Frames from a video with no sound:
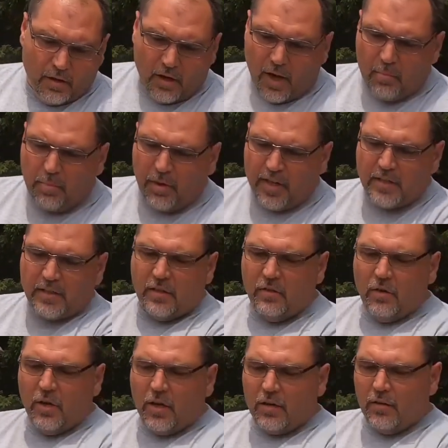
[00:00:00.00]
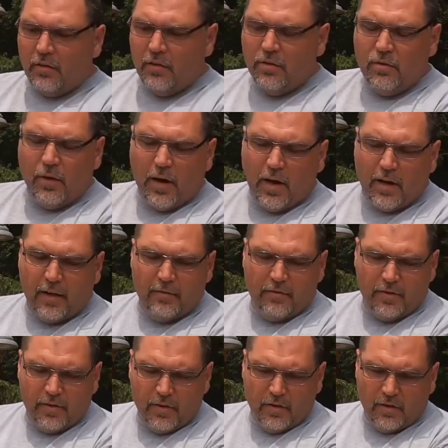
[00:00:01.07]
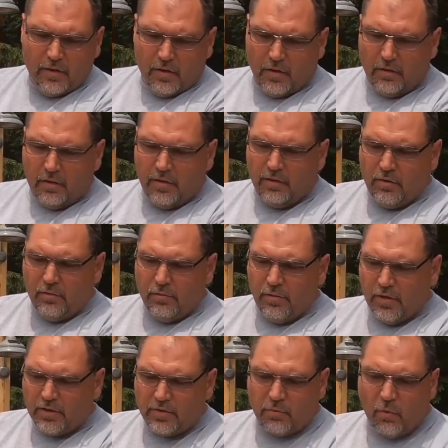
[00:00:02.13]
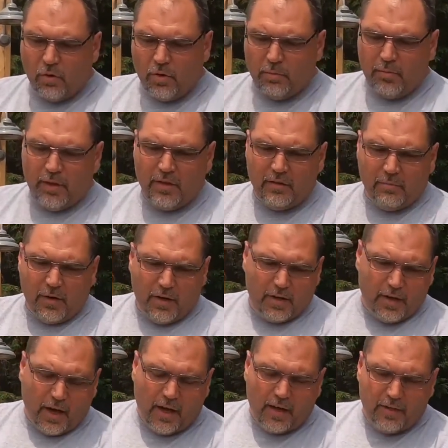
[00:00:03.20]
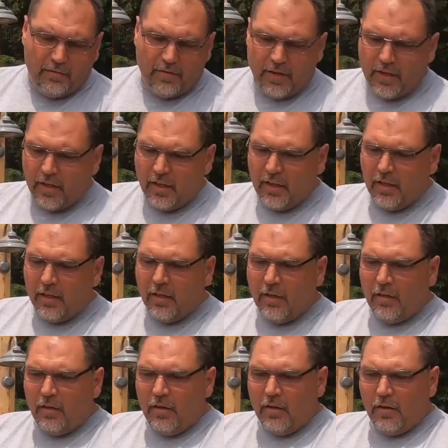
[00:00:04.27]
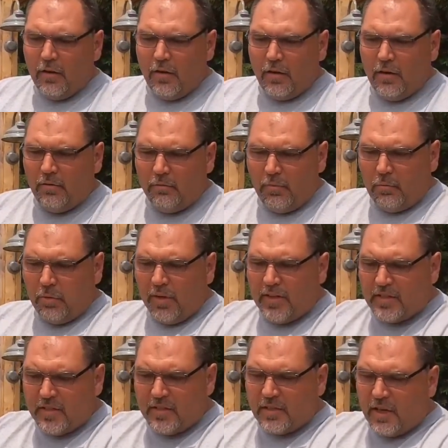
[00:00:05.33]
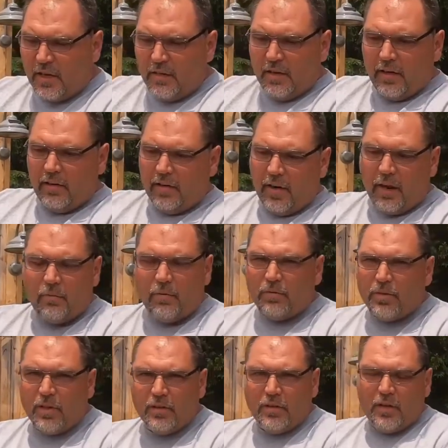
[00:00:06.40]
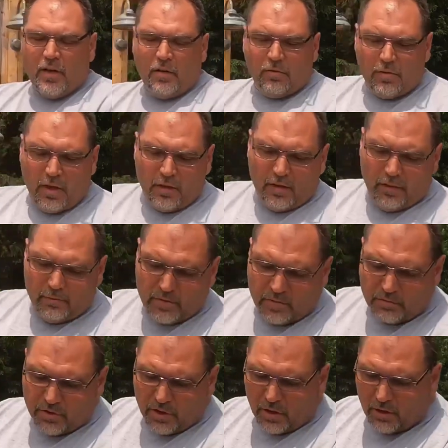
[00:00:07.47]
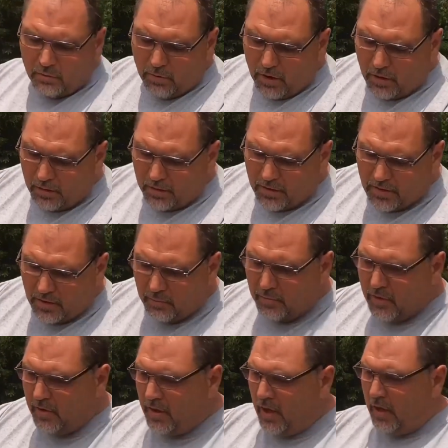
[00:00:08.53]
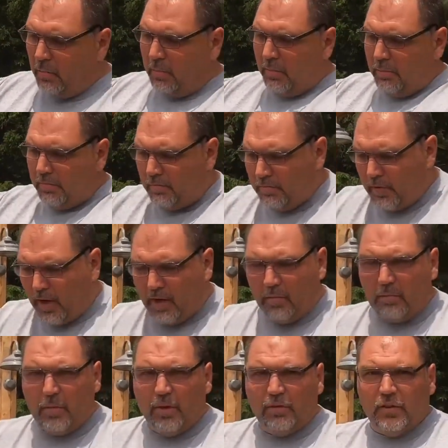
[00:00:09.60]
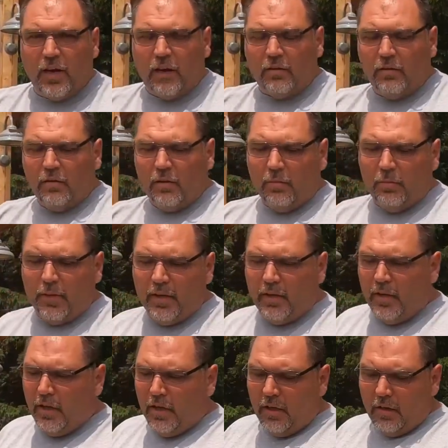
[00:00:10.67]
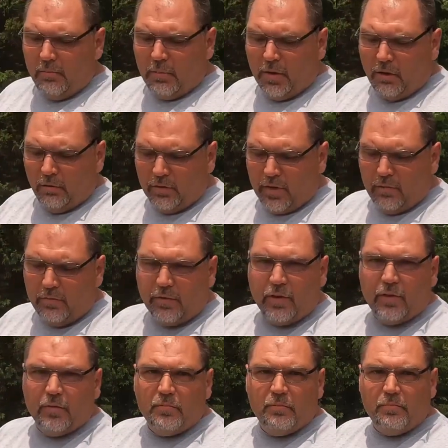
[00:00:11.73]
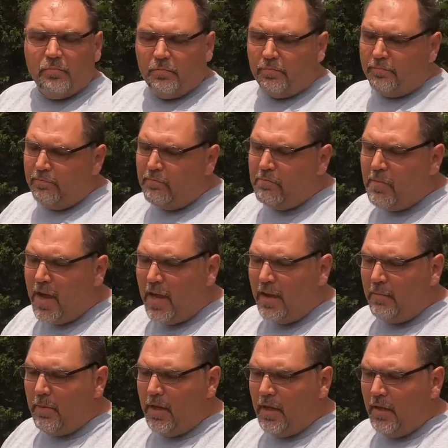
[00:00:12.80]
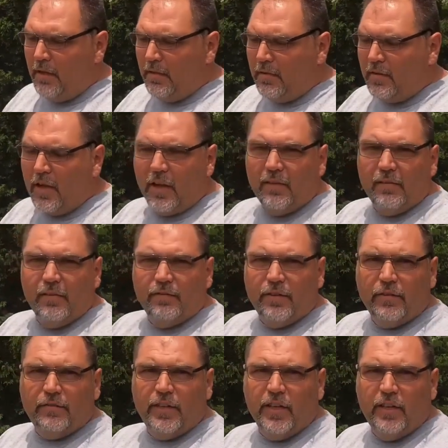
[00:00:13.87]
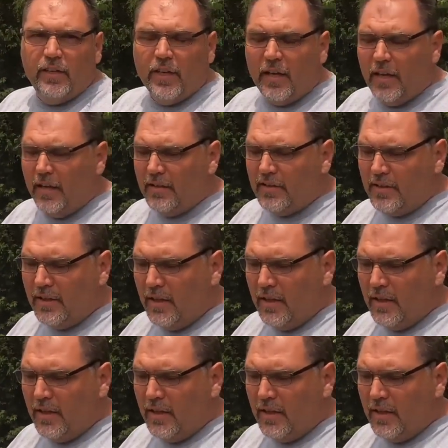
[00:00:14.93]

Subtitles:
I place the Nook or the new hive or the new swarm into my hive, we'll place this on here, and I won't touch. I'll give them some sugar water or something to help them kind of build out a little bit, but only for maybe 10 to 15 days.